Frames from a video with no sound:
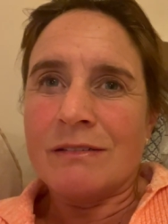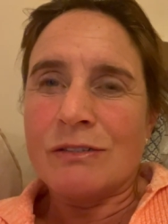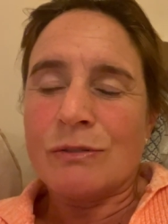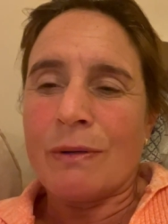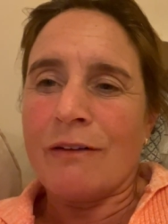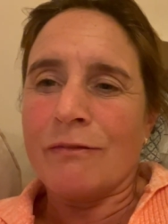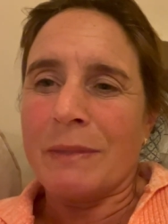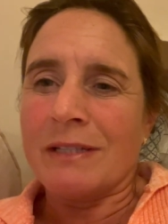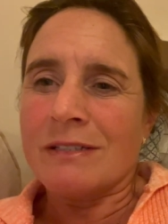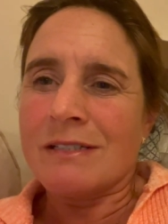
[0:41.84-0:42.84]
12
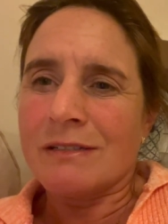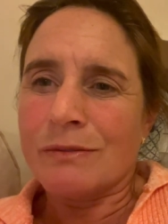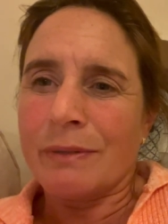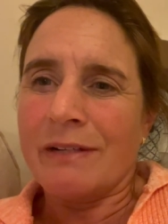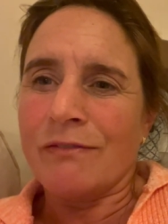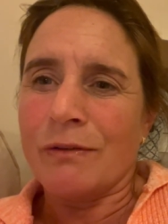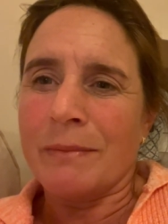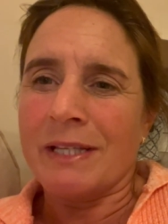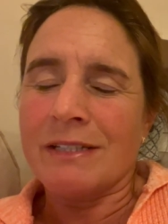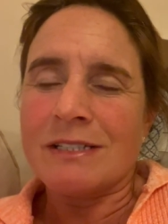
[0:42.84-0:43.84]
months, 24
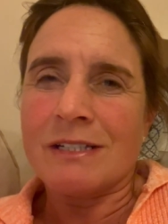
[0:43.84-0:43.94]
months?